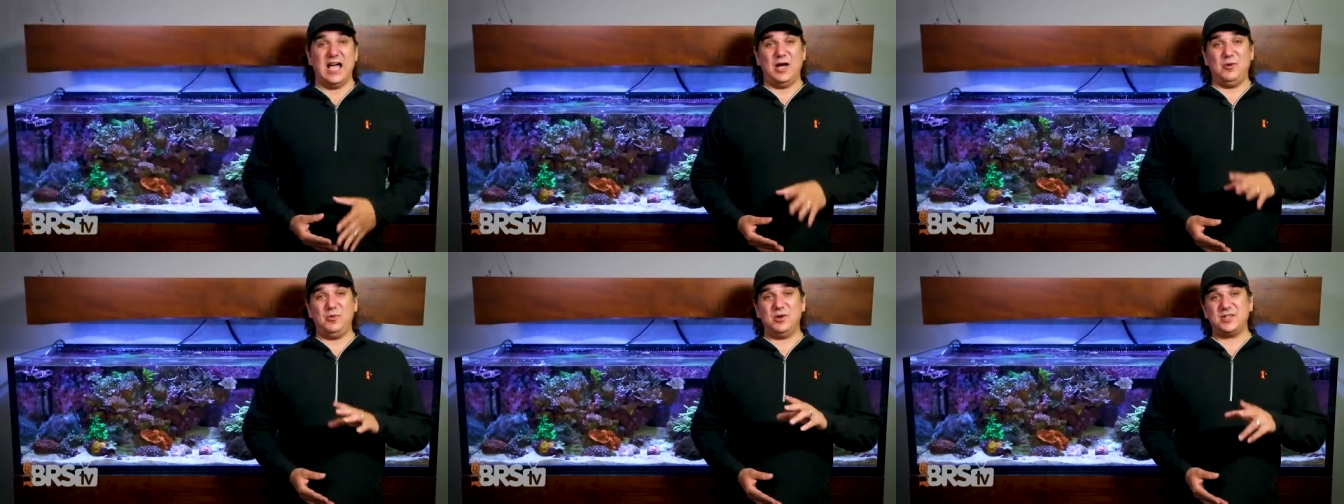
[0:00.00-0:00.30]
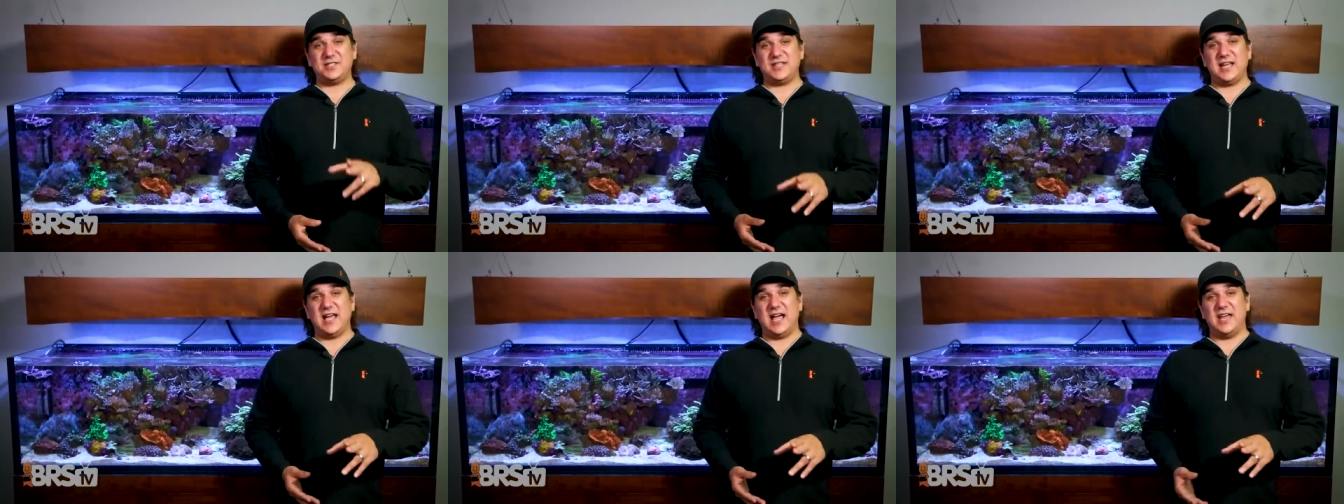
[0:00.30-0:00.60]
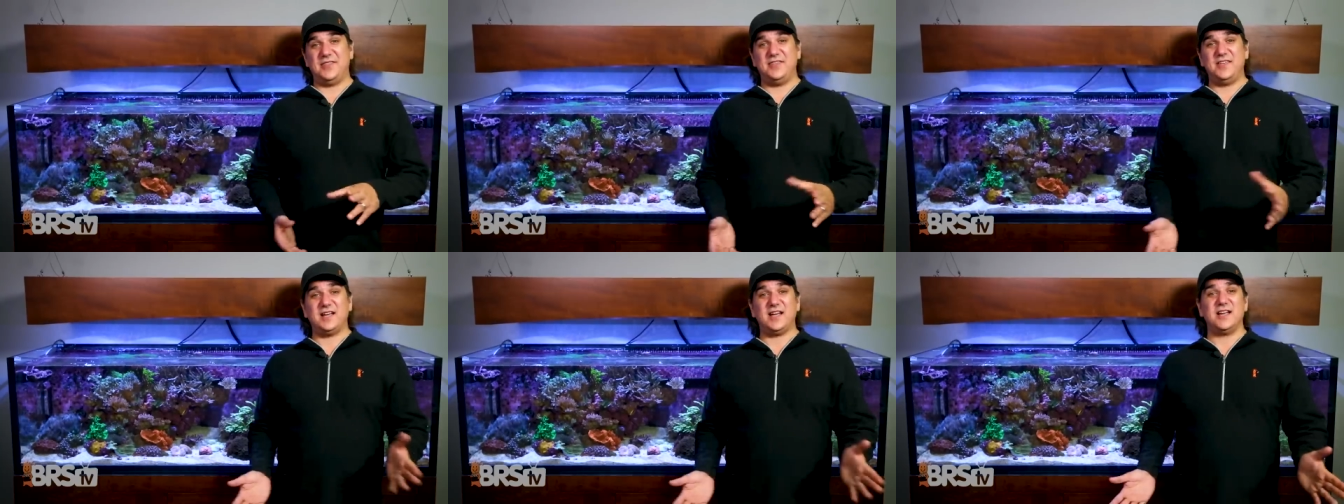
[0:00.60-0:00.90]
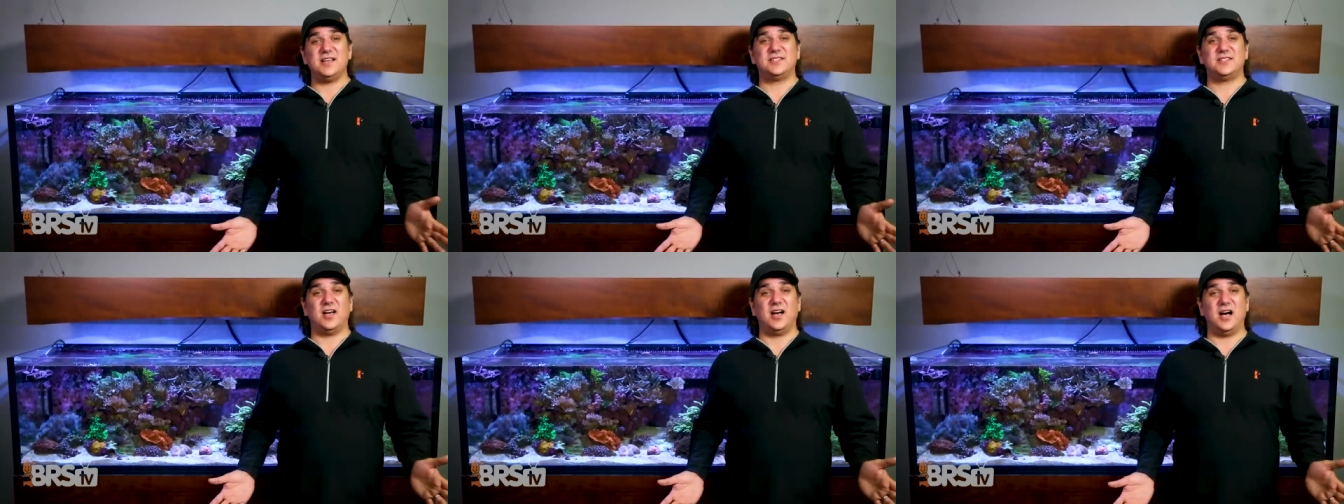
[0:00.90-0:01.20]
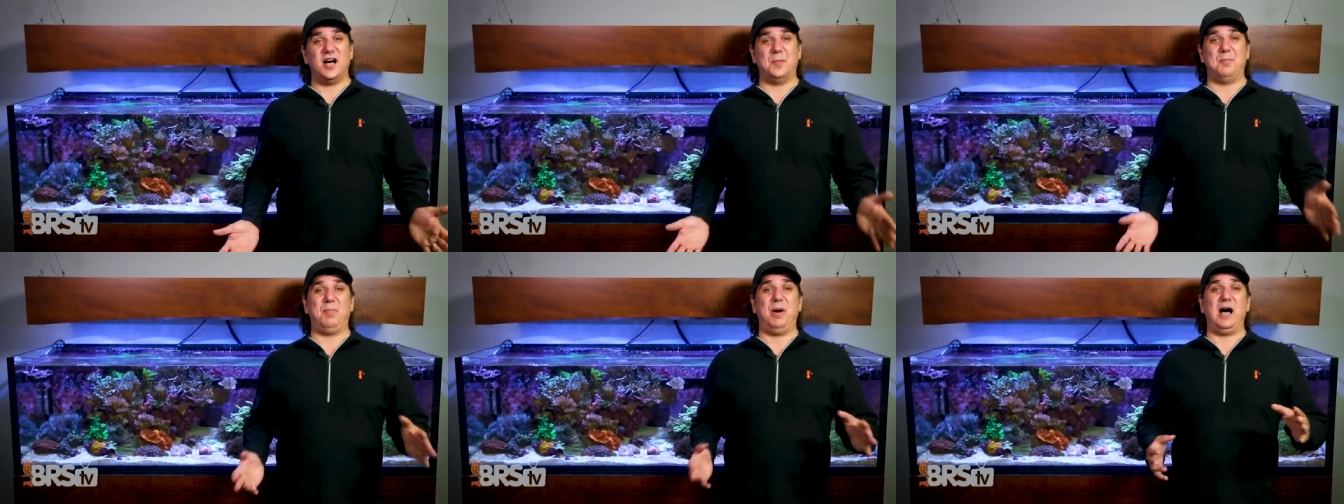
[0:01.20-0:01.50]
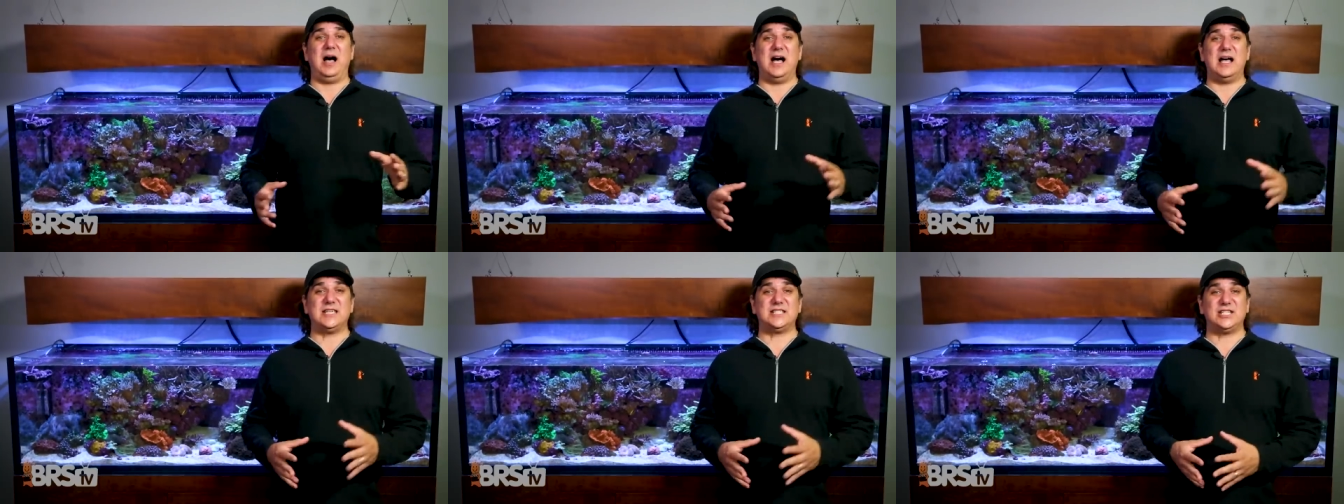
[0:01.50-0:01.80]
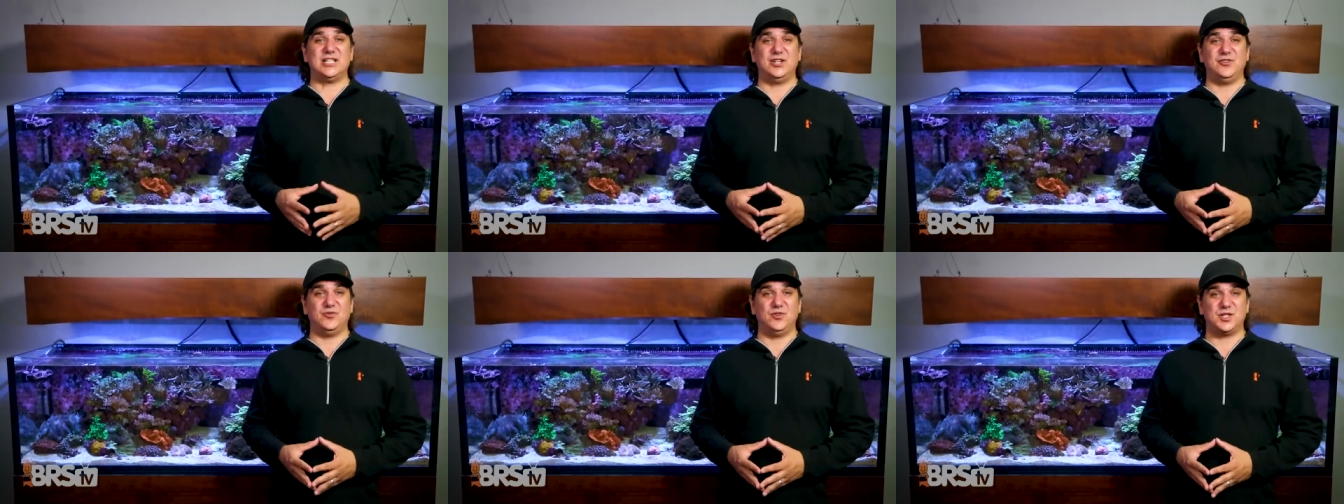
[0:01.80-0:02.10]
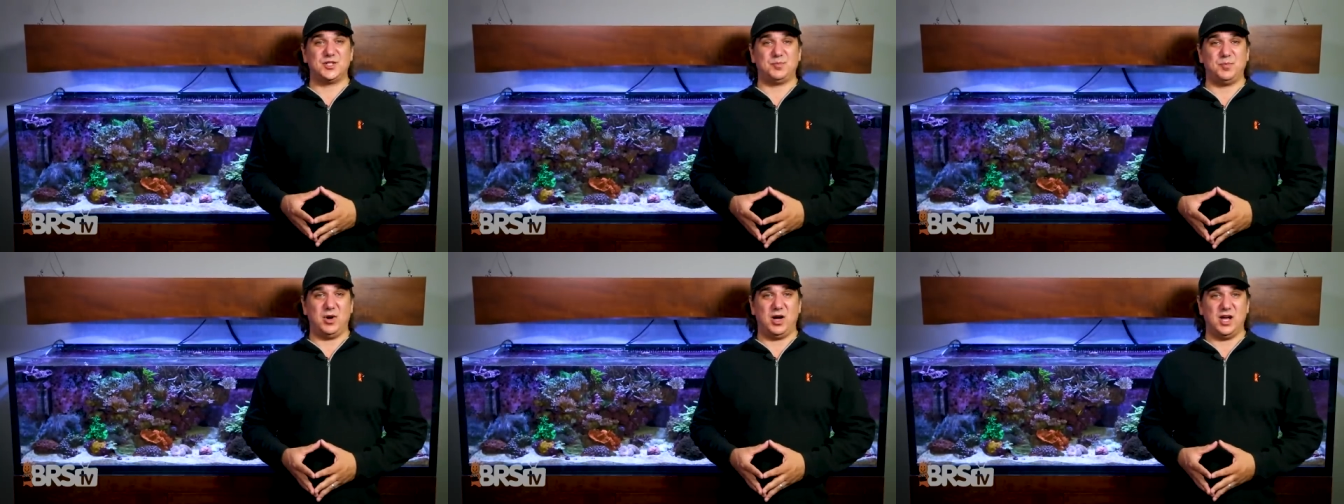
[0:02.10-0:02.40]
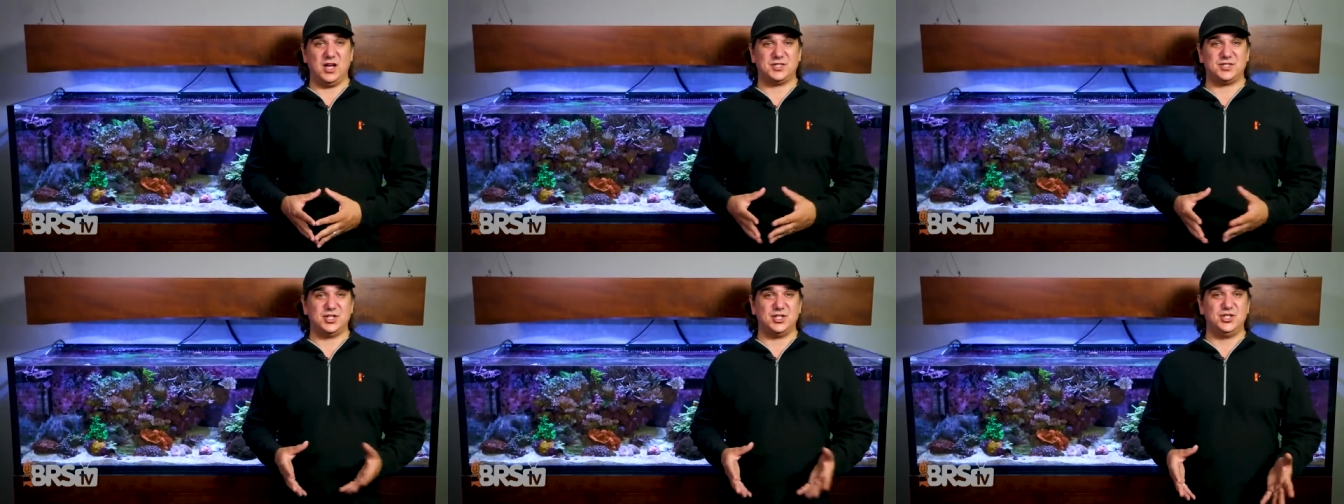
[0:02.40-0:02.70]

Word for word: I will say I think I saw a positive response